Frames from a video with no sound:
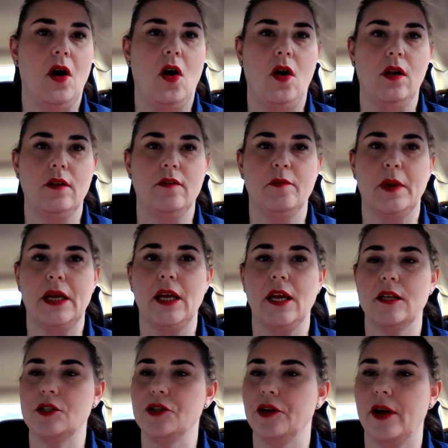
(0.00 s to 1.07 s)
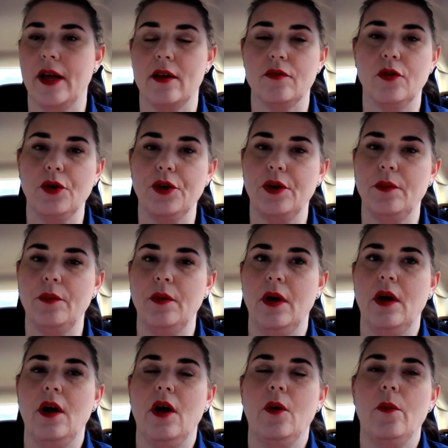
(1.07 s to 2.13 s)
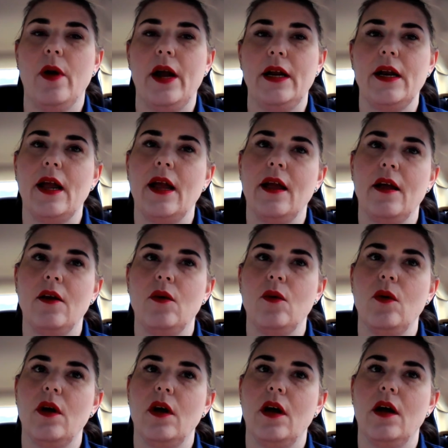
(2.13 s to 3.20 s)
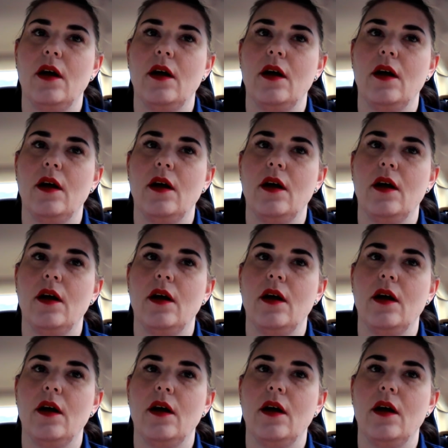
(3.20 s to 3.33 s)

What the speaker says: All of my kids are in California right now.